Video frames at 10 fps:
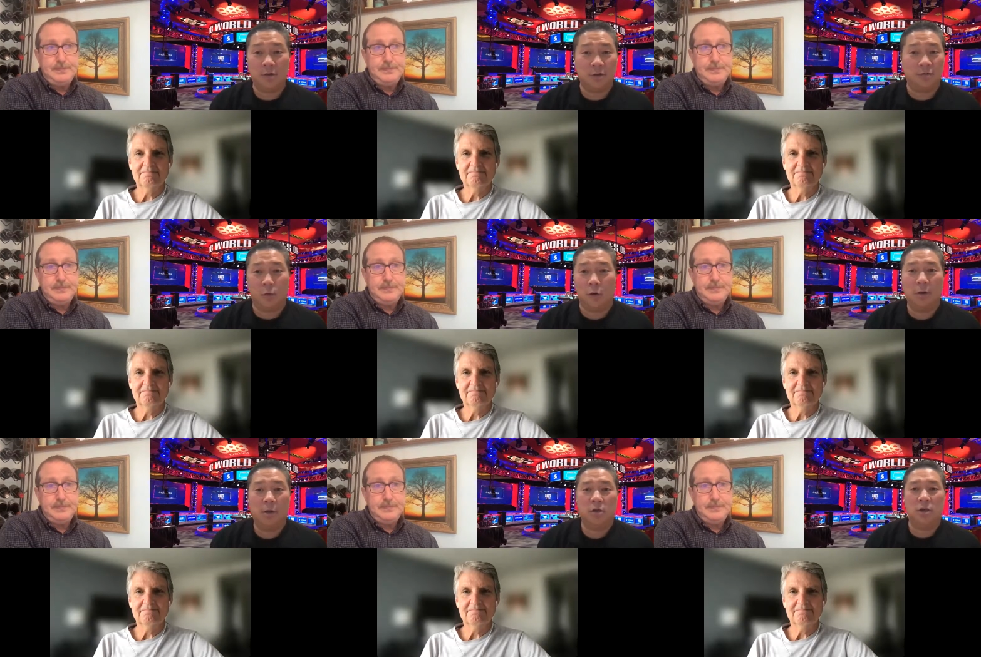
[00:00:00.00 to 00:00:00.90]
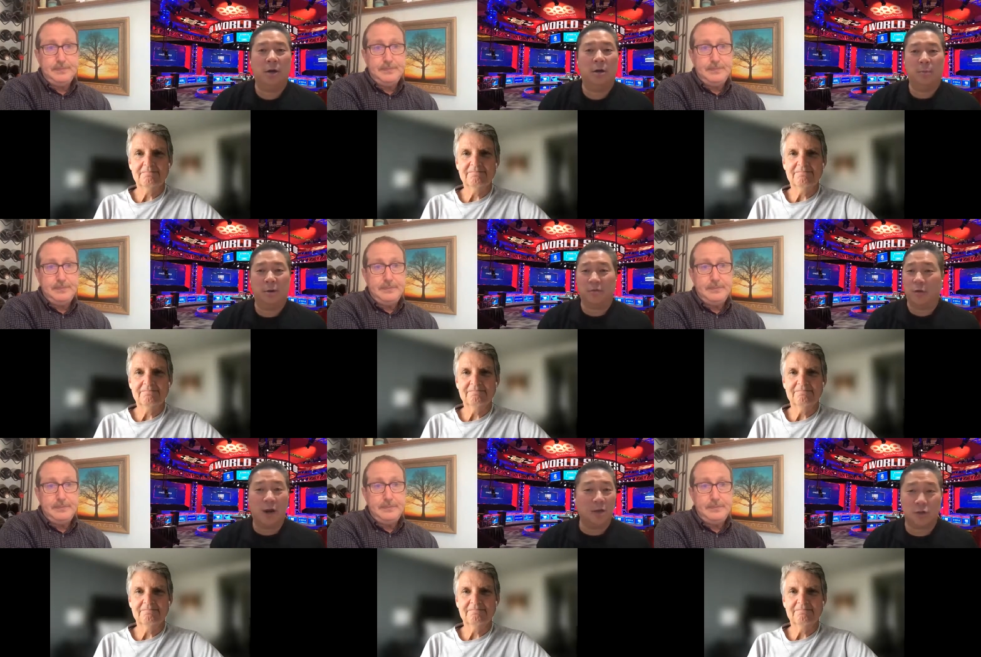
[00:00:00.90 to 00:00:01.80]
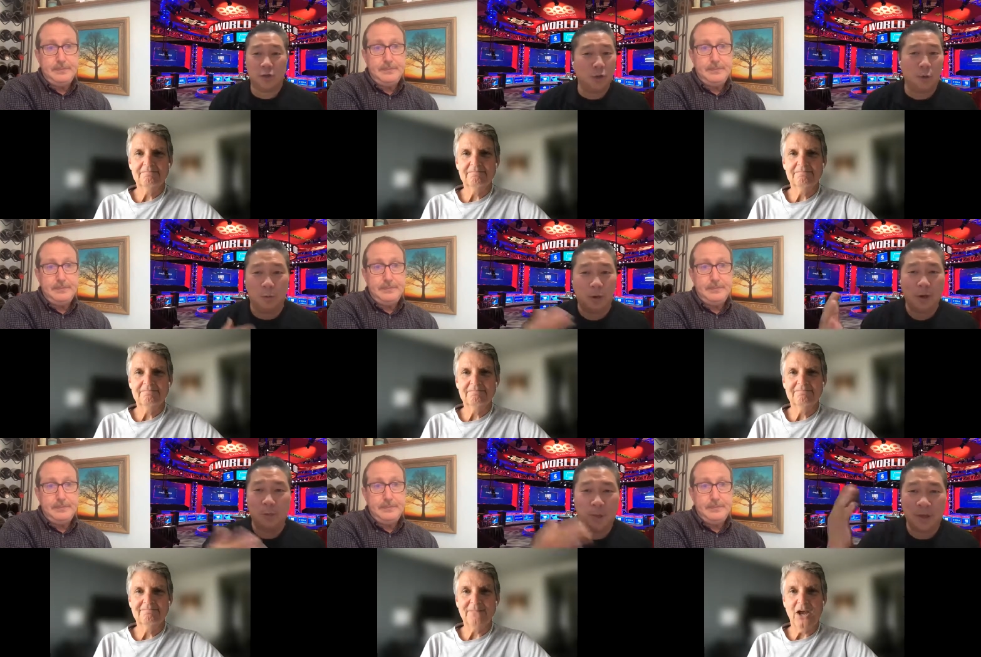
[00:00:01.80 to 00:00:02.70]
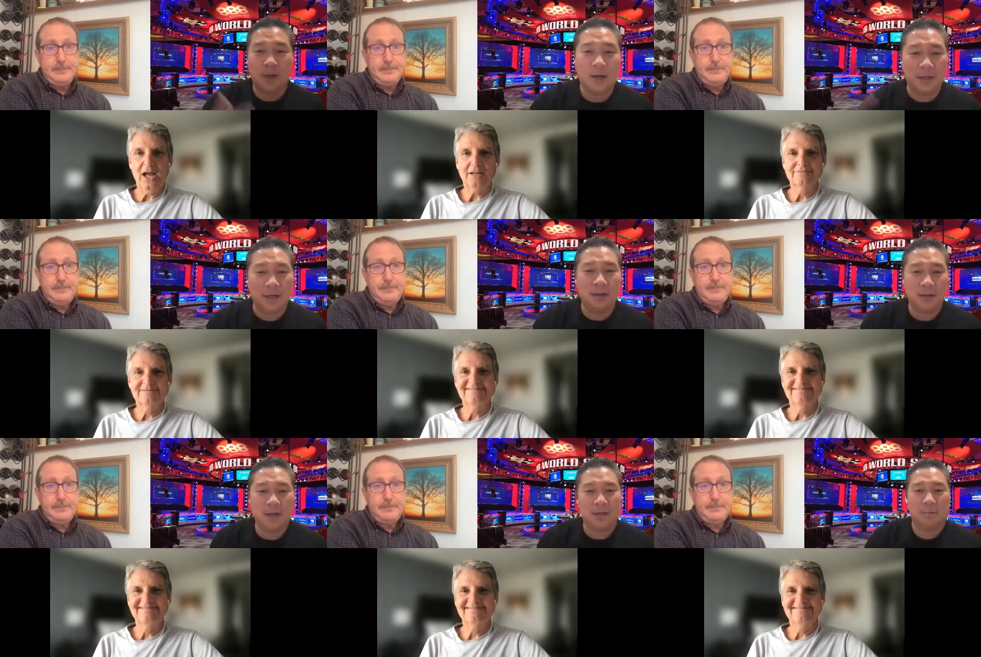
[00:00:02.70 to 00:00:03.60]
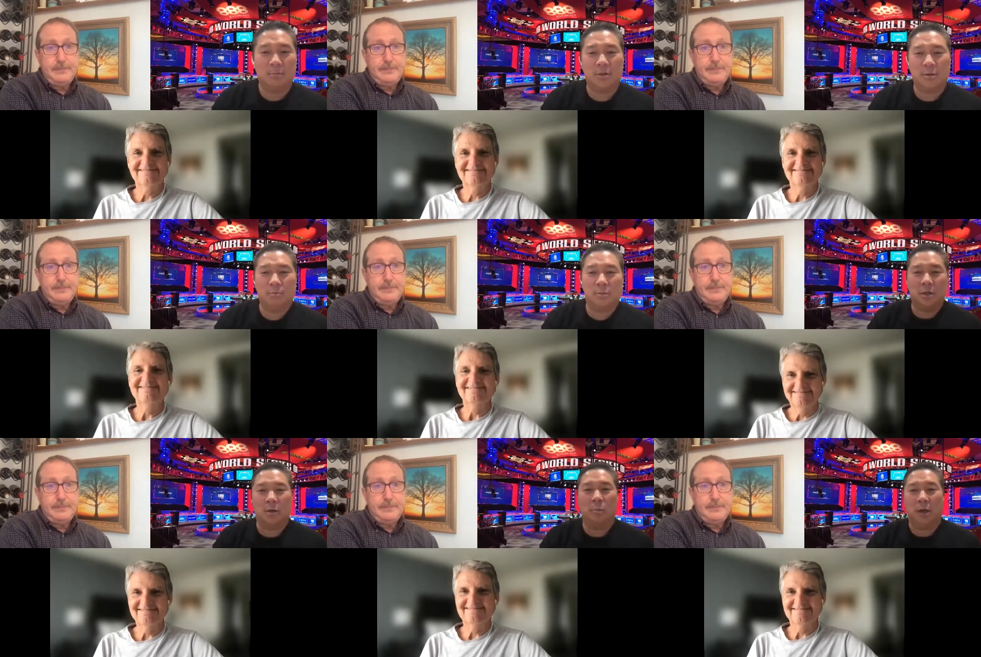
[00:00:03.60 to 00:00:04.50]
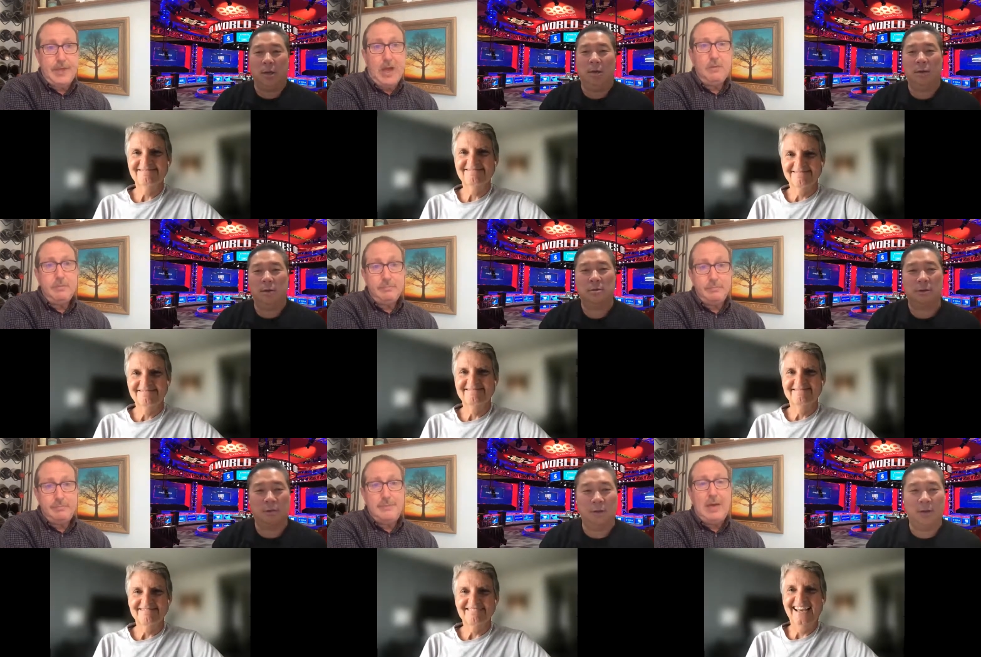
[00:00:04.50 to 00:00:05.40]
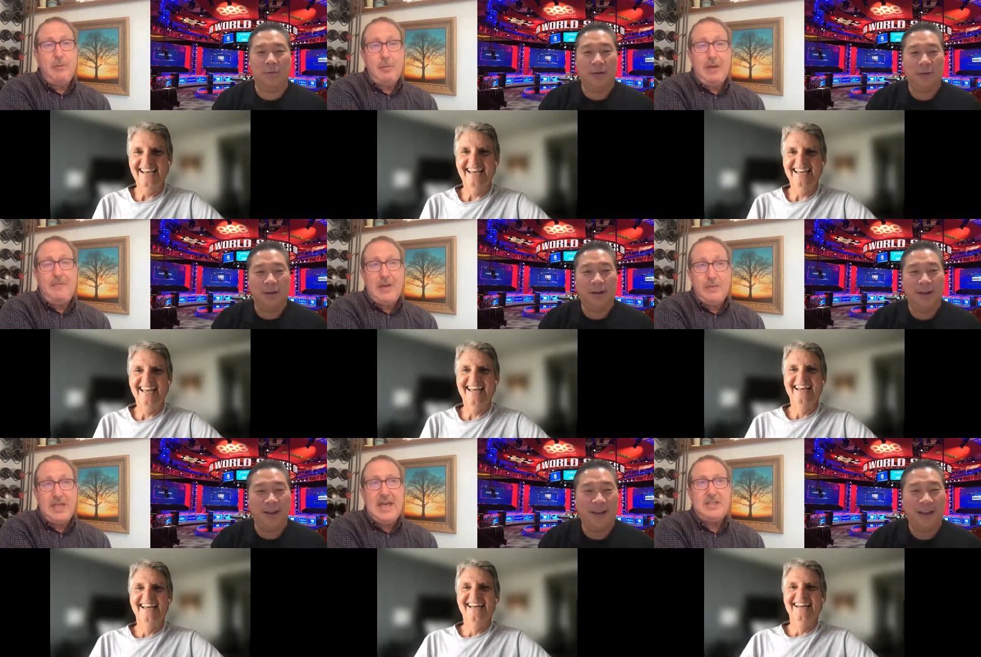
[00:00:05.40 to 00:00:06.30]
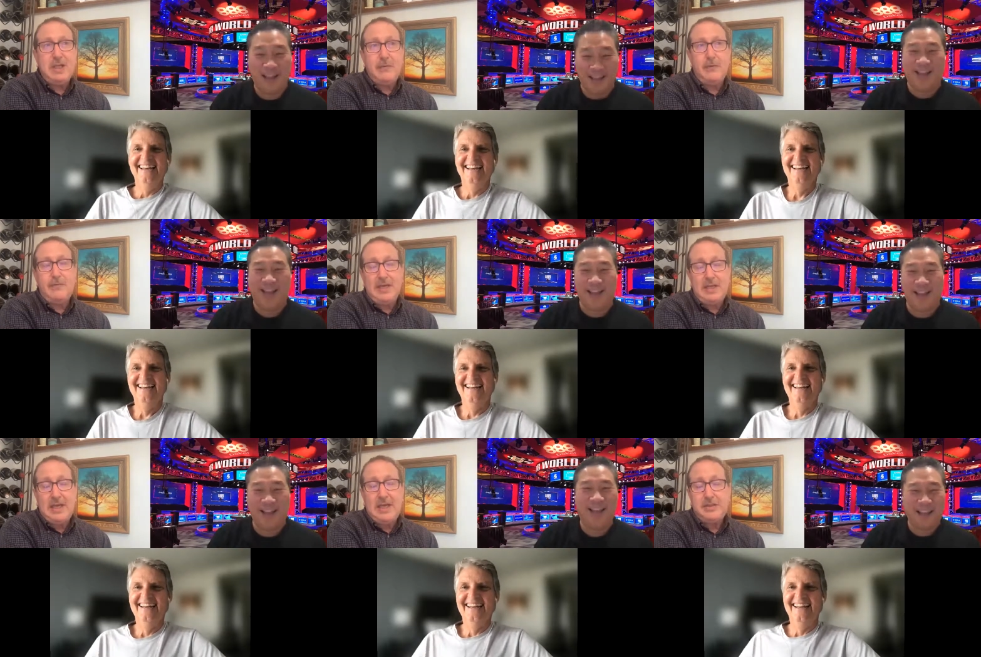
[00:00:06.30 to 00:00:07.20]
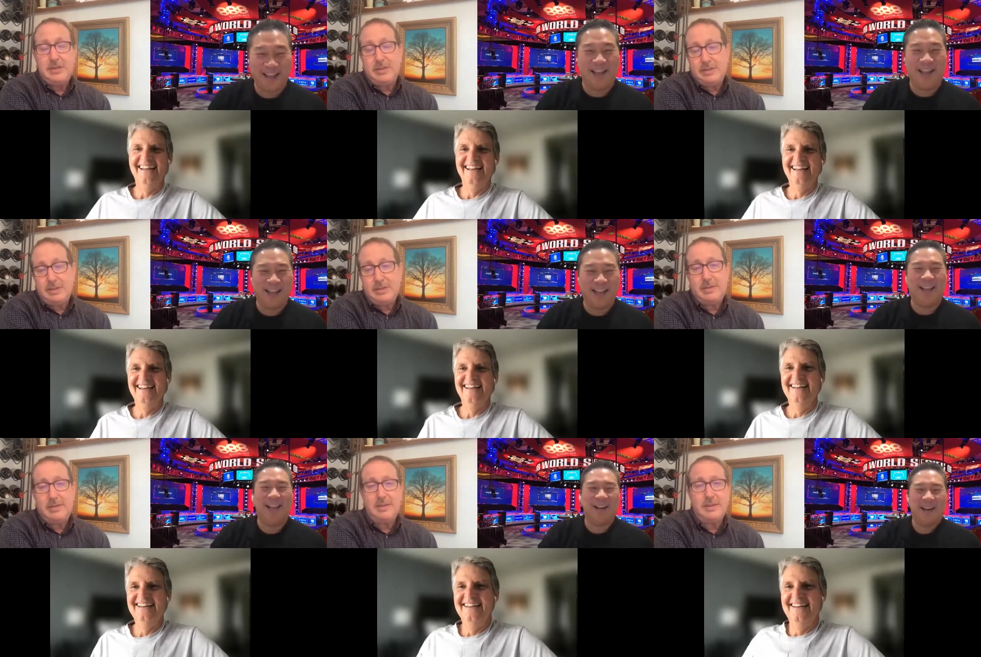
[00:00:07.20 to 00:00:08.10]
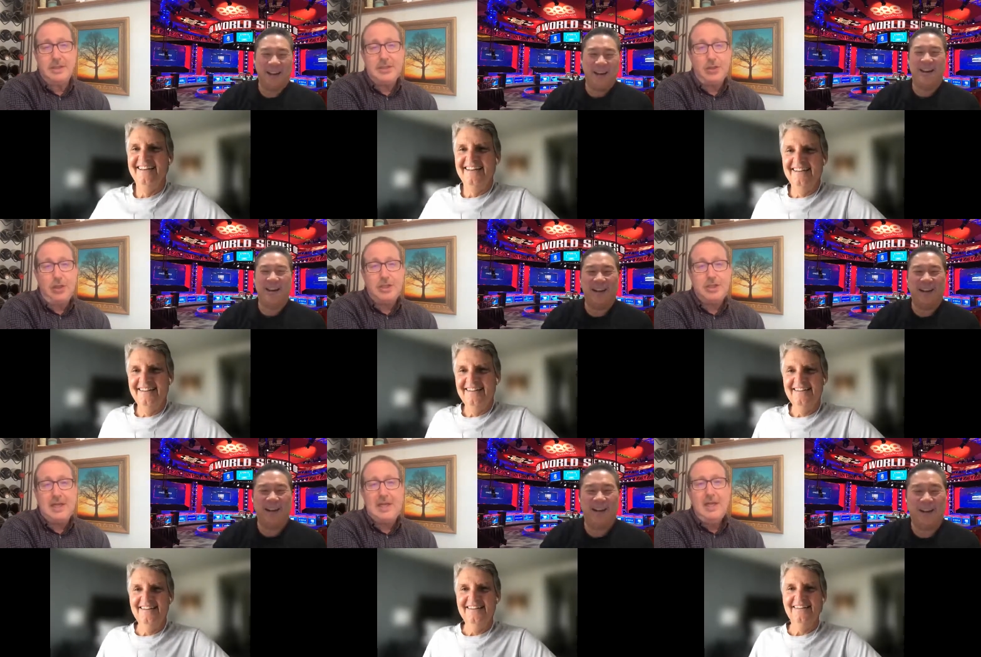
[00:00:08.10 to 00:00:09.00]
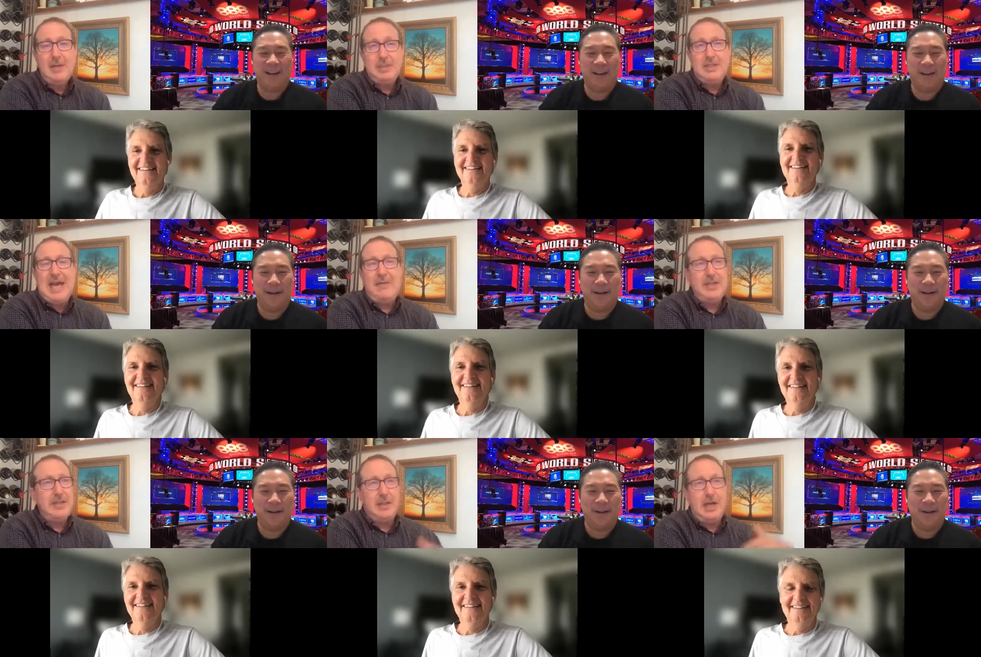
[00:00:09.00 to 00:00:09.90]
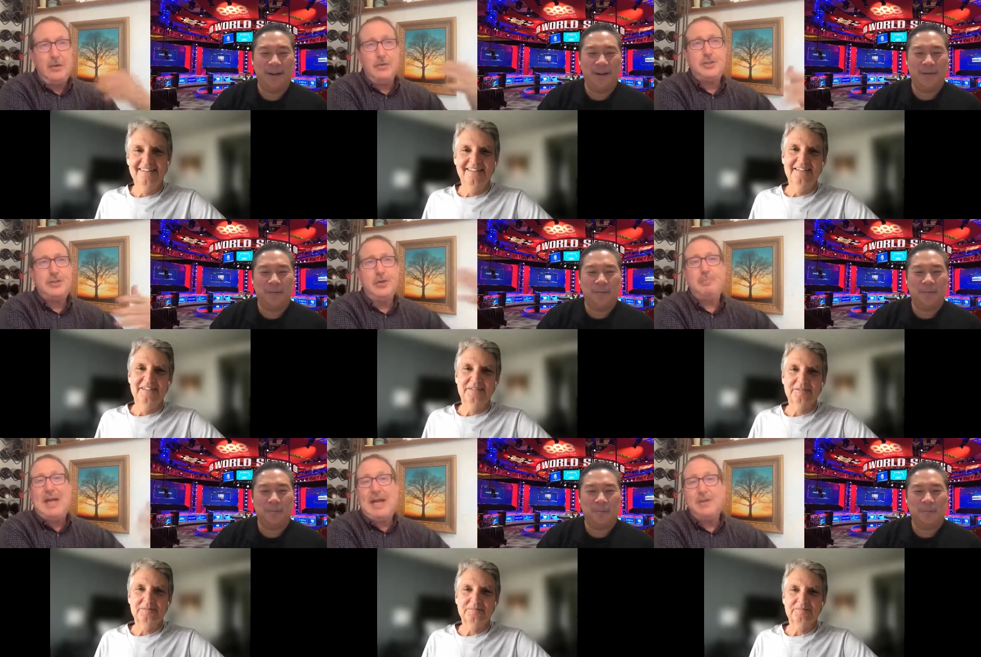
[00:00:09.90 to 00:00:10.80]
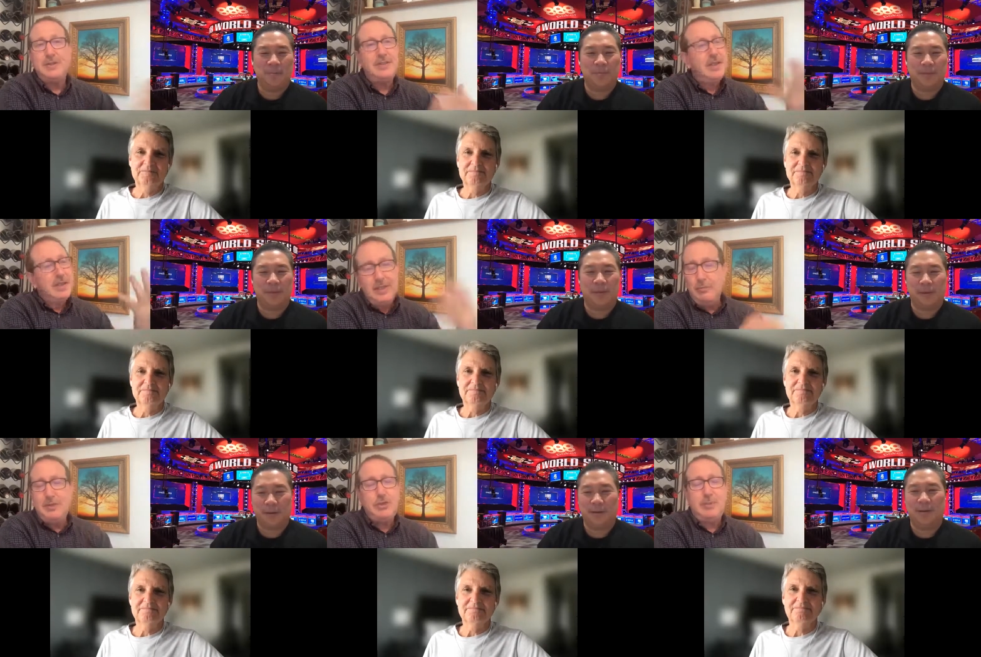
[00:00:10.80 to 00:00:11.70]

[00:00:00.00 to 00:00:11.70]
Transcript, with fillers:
Speaker 1: just for the charity, but for us too. Me and yeah. Lon need need some some dinner money. Oh, so that would be uh, my
Speaker 2: favorite cash ever if I could cash in this. It's just a, it's a long shot, but having 100, 200 backers, it would be so